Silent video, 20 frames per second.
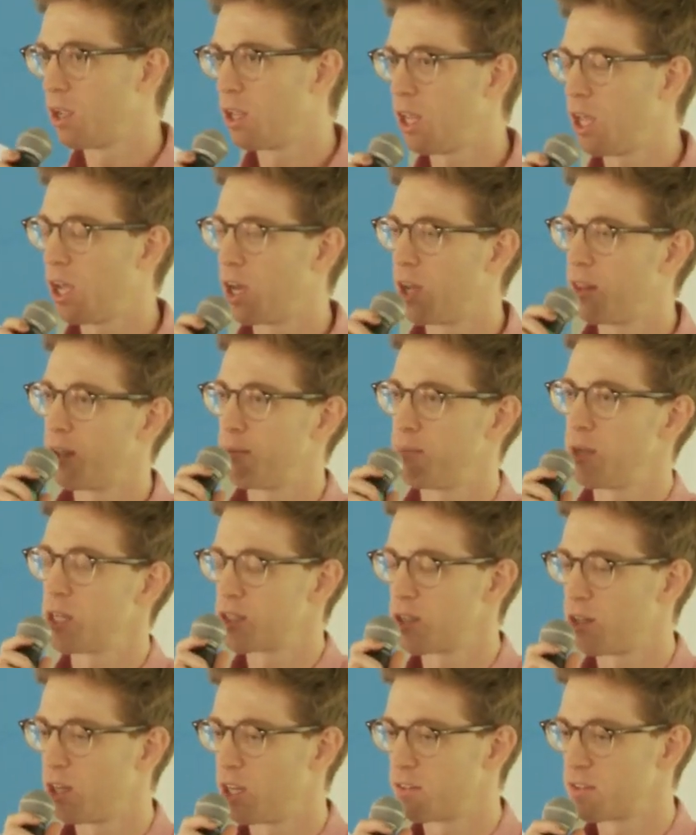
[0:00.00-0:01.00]
Yeah, that
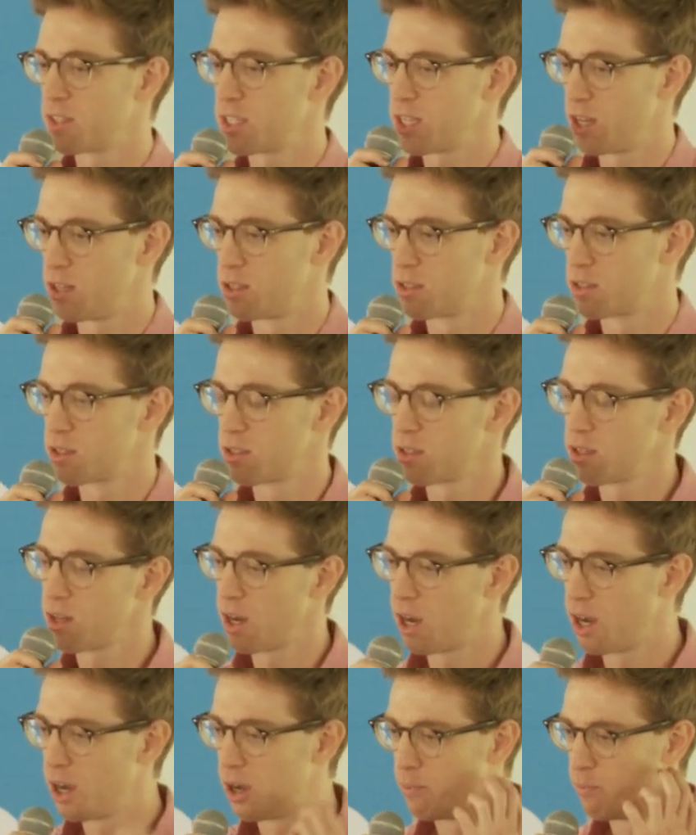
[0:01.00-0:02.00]
makes a lot of sense.
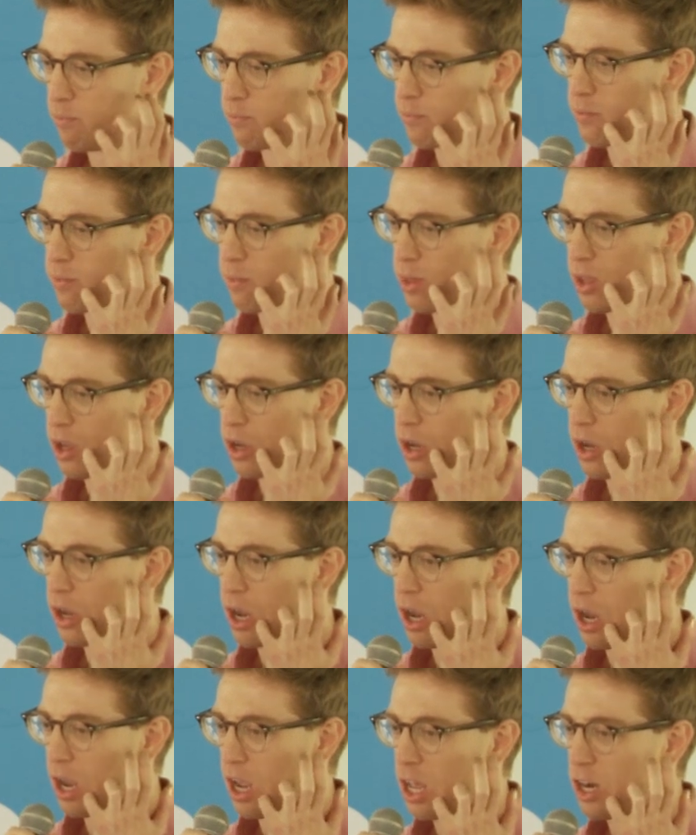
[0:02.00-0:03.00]

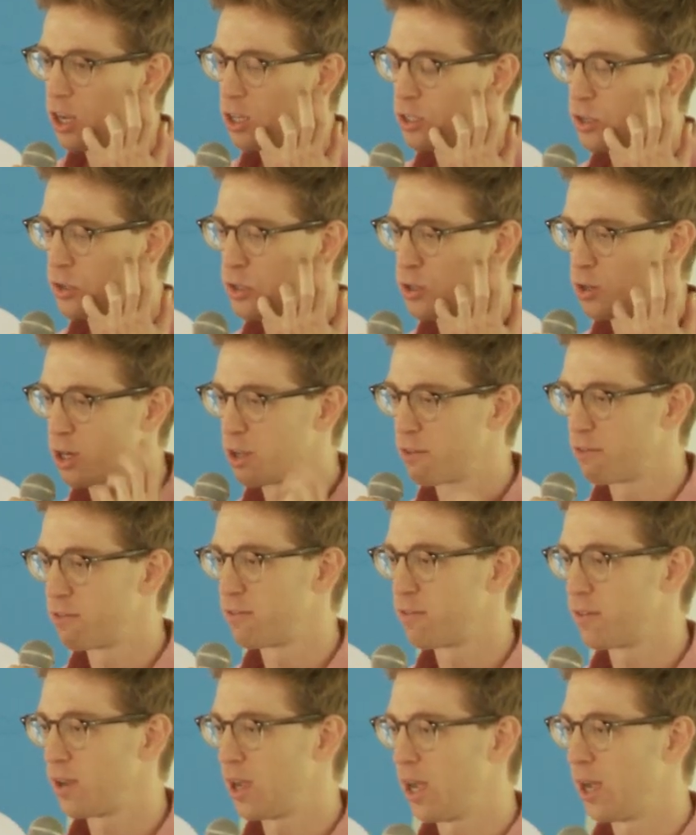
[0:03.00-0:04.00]
It also sort of,